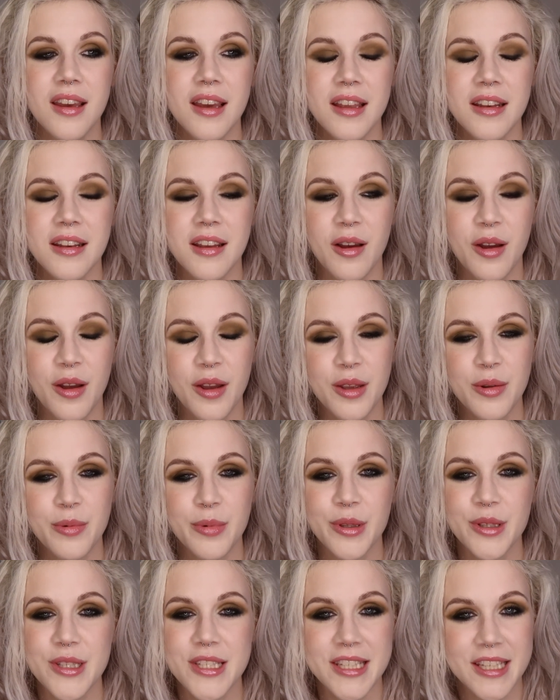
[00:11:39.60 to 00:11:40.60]
And I
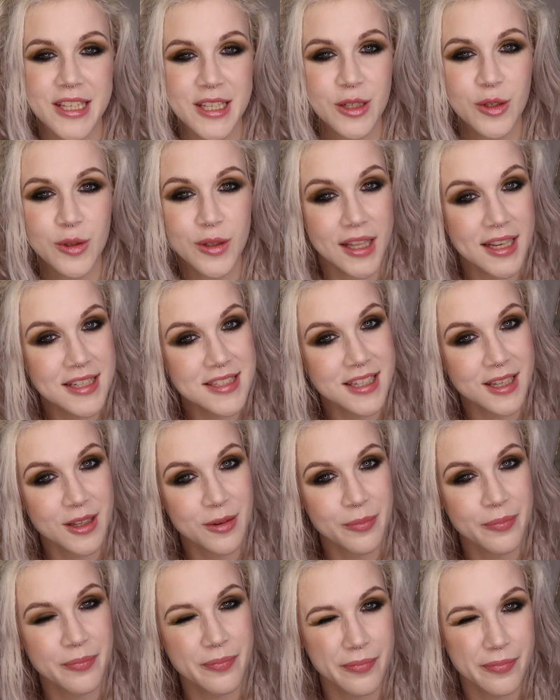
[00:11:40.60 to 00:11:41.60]
will see you
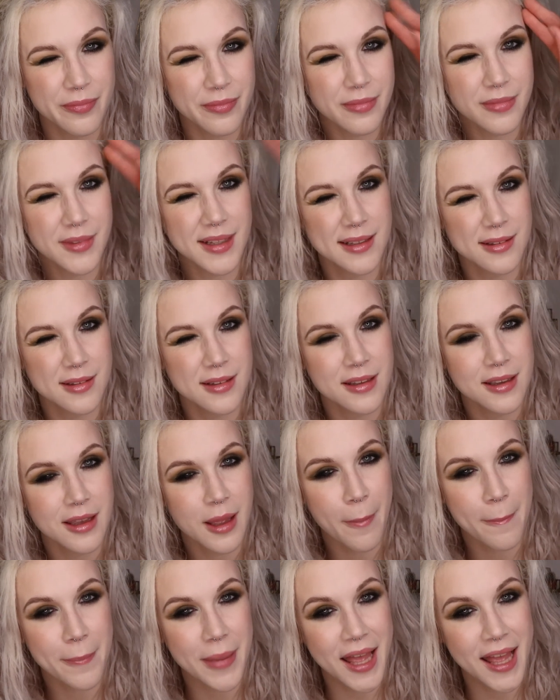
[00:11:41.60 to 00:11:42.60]
later.
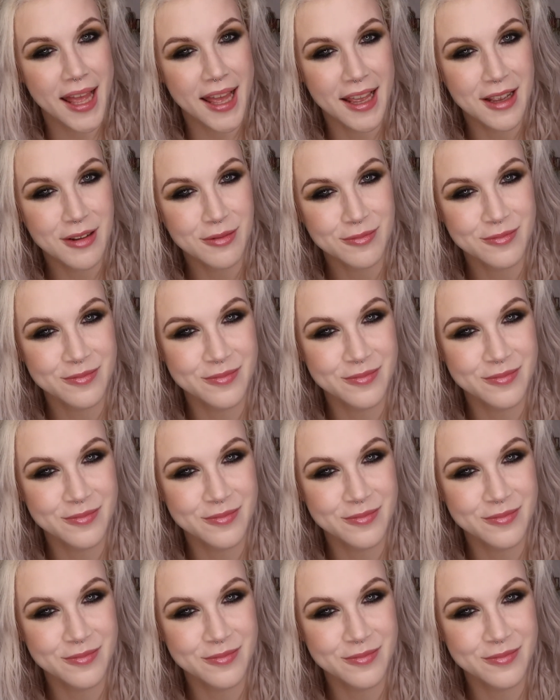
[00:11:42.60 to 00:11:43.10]
Bye.